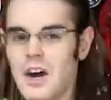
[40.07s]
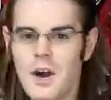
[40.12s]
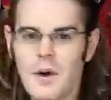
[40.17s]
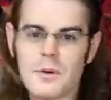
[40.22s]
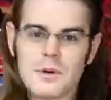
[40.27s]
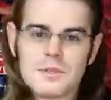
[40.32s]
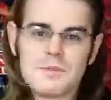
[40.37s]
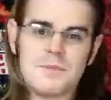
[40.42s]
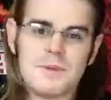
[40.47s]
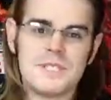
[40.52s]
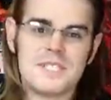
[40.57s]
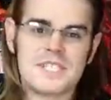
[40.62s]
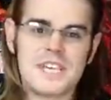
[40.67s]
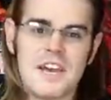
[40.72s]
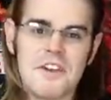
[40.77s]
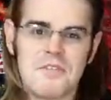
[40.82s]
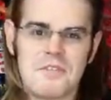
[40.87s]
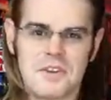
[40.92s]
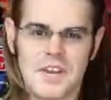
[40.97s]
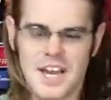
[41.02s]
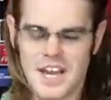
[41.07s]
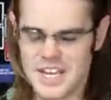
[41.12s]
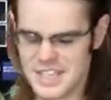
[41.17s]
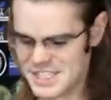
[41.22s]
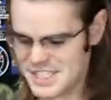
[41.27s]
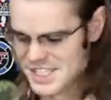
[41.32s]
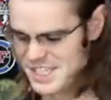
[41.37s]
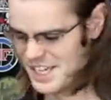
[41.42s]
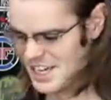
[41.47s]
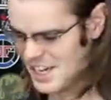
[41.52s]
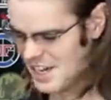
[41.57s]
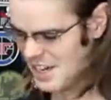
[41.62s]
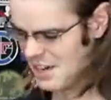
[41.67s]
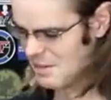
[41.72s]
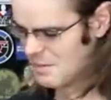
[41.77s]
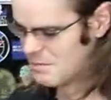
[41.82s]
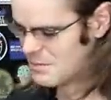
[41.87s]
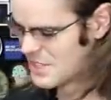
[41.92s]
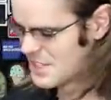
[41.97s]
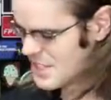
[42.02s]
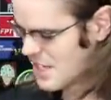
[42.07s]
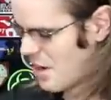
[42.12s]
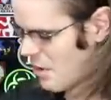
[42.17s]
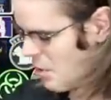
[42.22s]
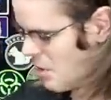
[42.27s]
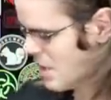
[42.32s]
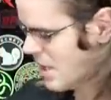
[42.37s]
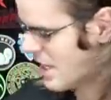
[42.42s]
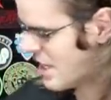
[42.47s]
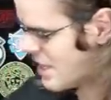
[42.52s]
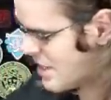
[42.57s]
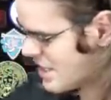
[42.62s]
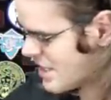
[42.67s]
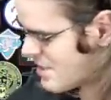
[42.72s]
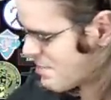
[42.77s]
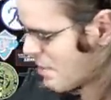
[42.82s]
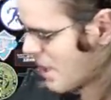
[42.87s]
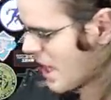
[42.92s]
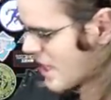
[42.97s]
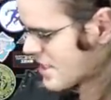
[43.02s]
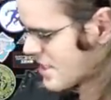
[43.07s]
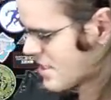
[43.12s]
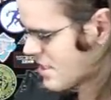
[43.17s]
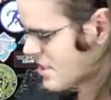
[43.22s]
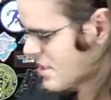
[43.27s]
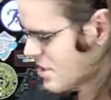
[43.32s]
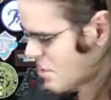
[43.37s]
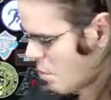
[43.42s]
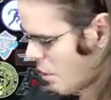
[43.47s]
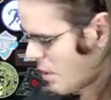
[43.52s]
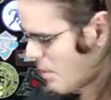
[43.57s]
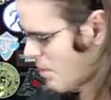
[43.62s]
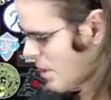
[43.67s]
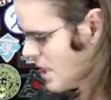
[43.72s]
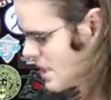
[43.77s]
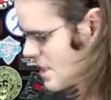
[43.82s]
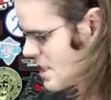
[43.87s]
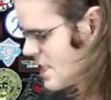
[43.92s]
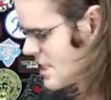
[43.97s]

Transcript: Always be safe, guys. Um, so, this blaster is twenty bucks.